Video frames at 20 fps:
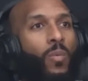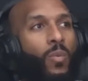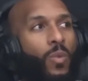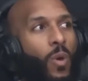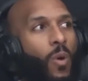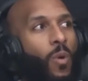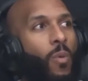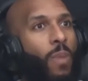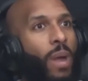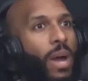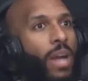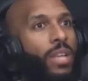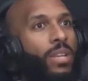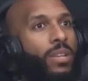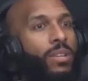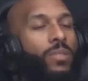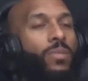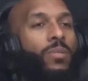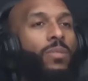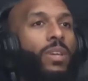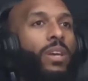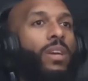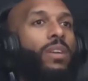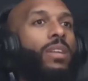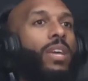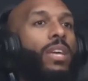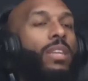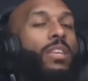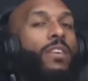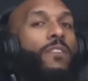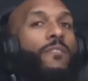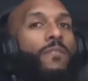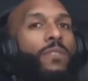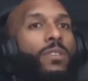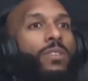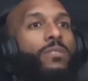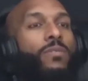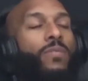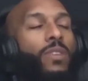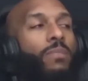Nobody knew that. And
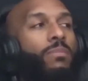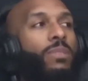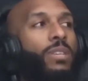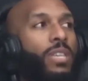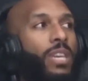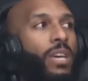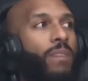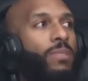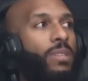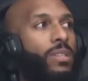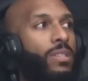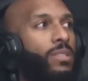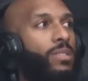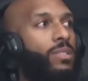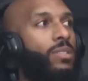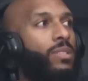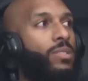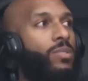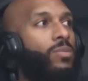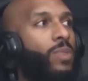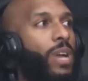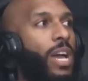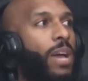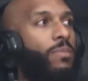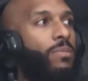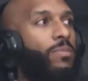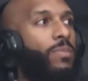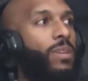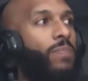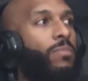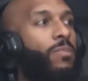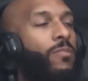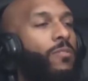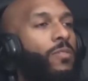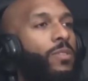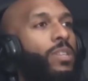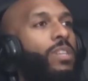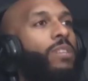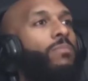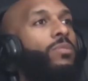his family kept that in such wraps, man. But
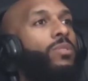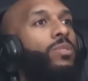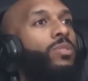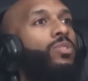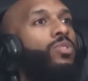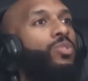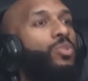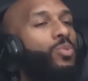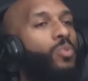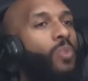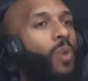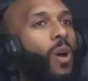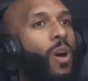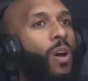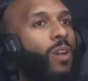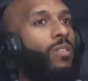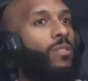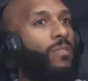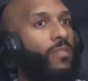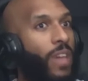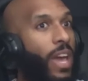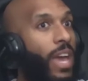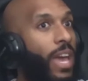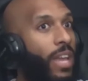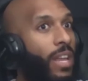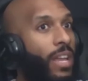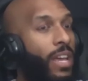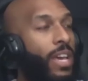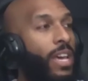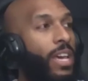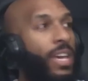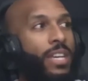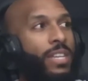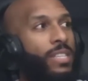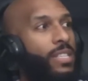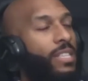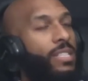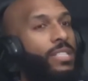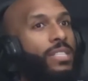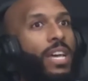for him to do all of that,
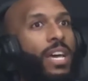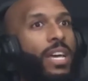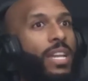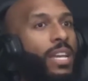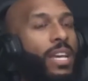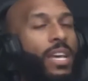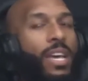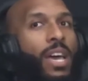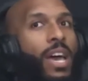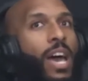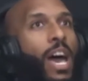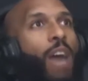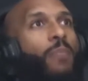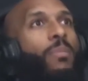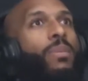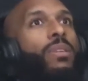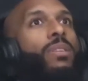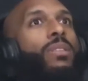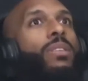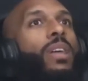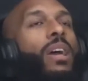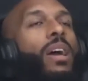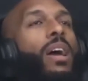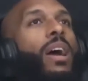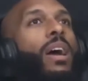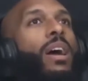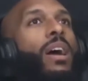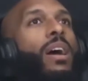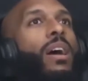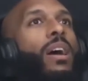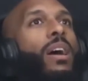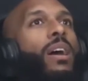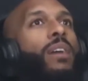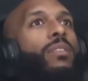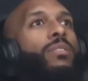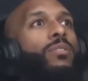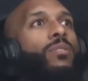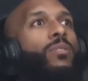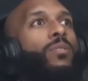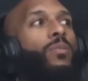because it's not, I mean,
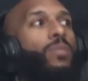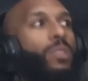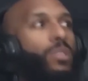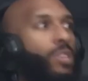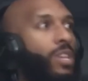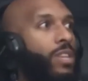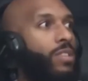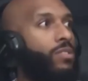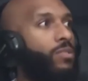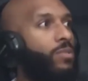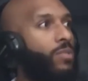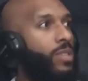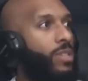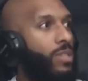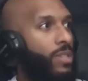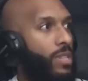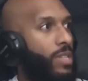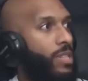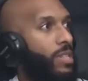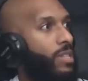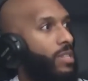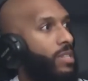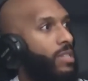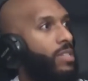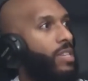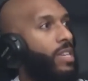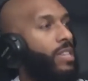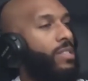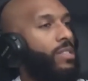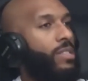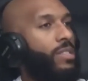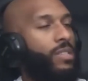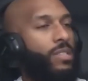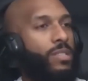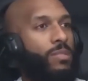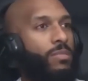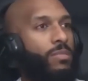you know, it, and you could contest to this.